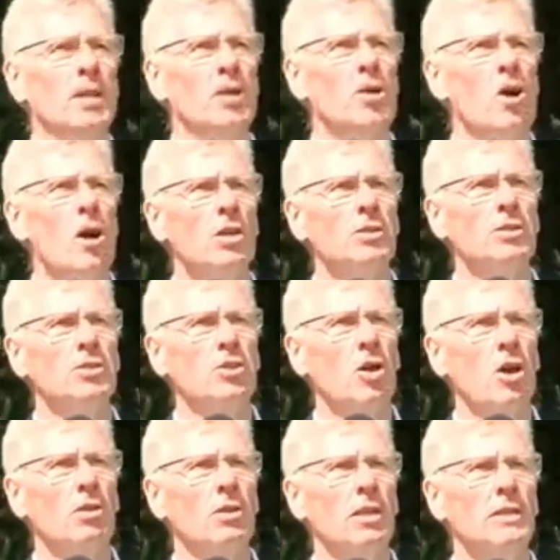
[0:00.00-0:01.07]
But the cause of
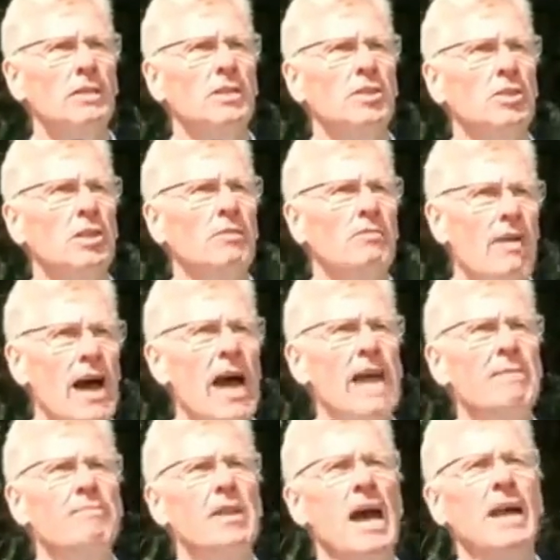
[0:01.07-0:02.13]
Scotland
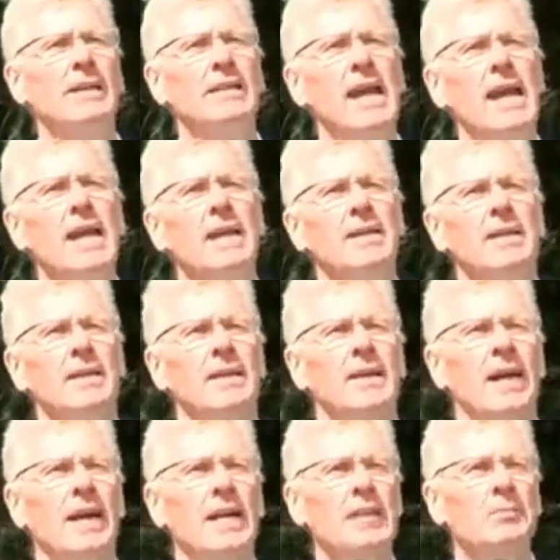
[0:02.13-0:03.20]
survived that day,
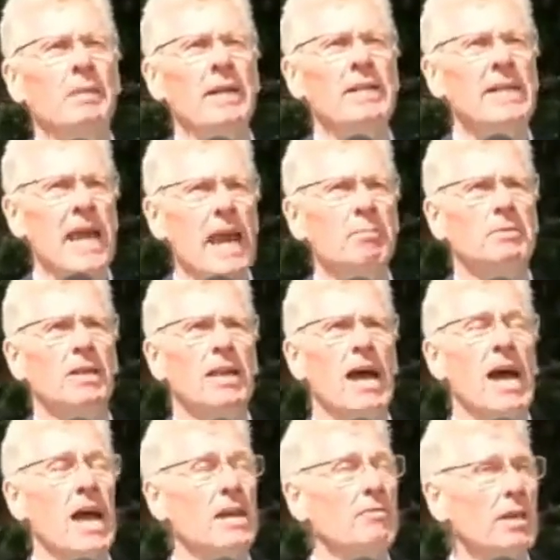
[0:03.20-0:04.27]
and it's been kept
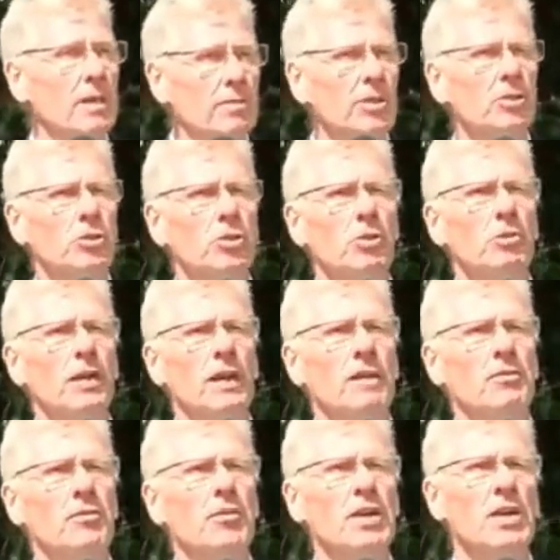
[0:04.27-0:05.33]
alive even
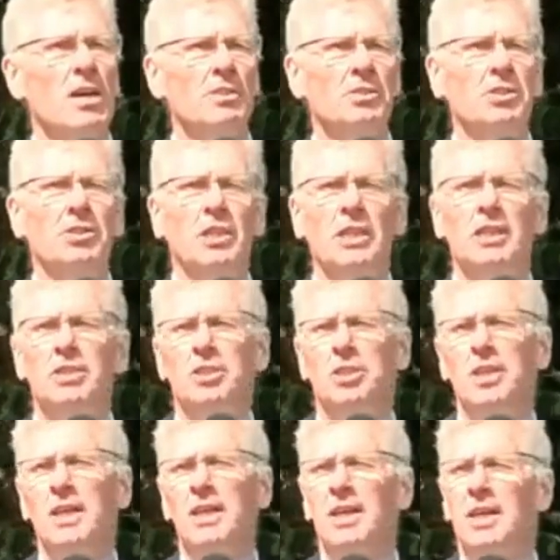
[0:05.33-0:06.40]
during 300
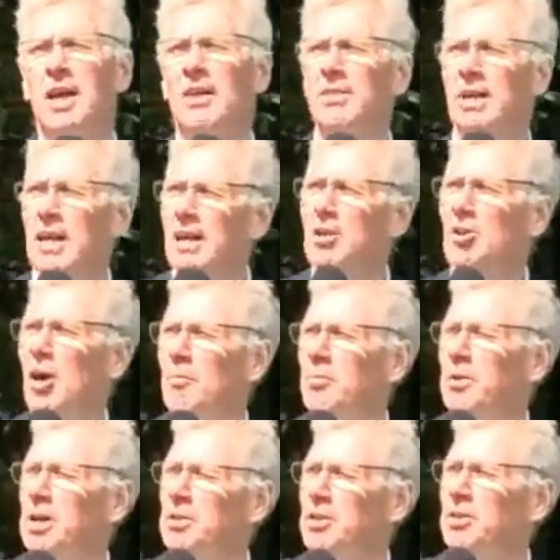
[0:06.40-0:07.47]
years of an
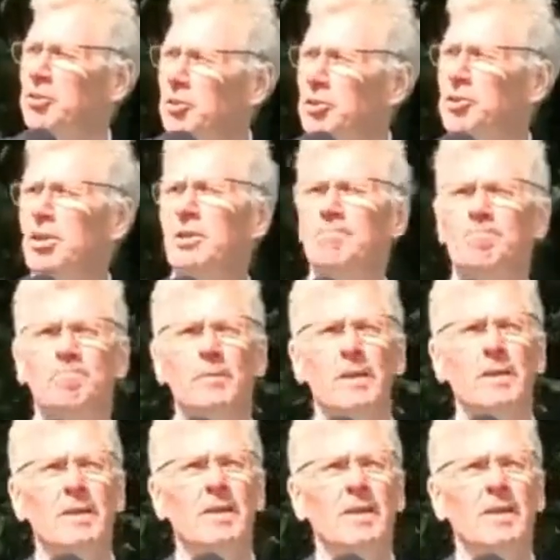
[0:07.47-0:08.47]
incorporating union.